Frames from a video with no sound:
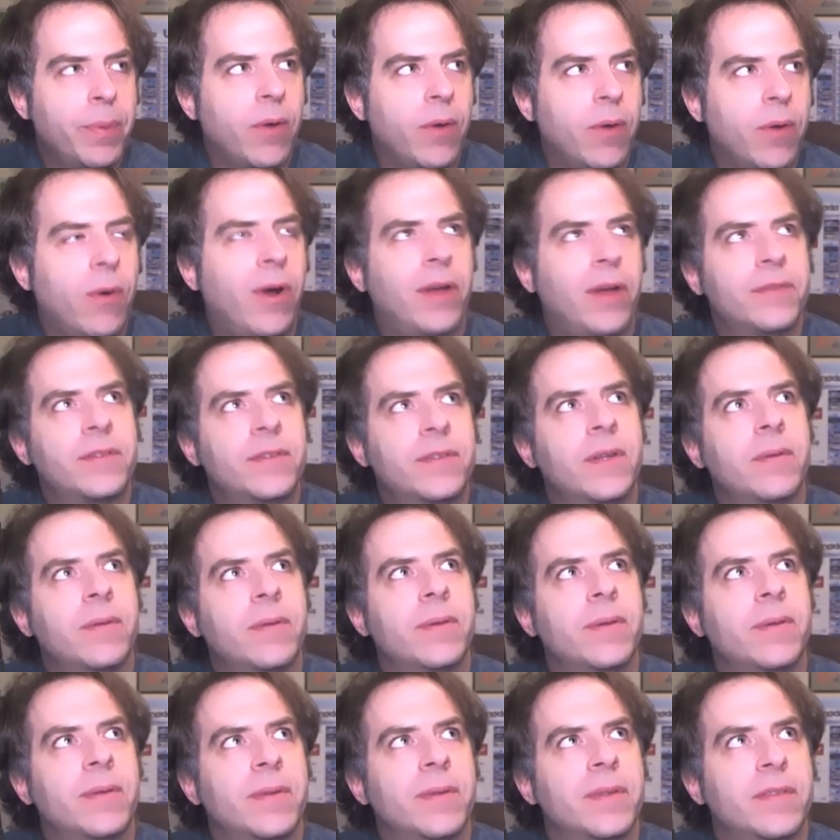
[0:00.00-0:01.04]
Well,
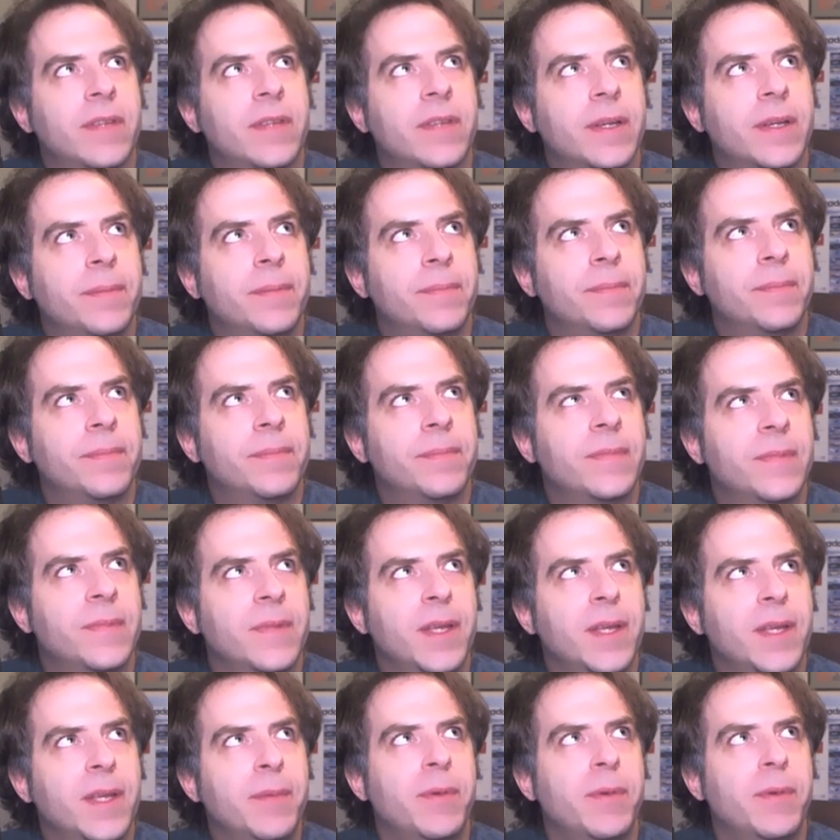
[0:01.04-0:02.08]
let's see.
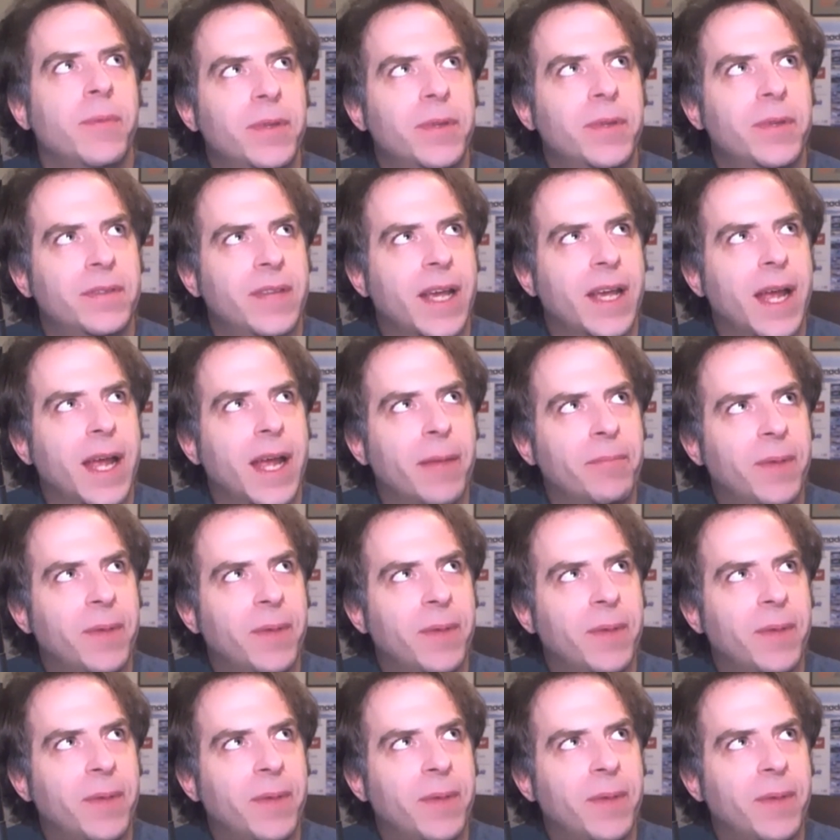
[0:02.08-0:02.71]
Give me 1 second.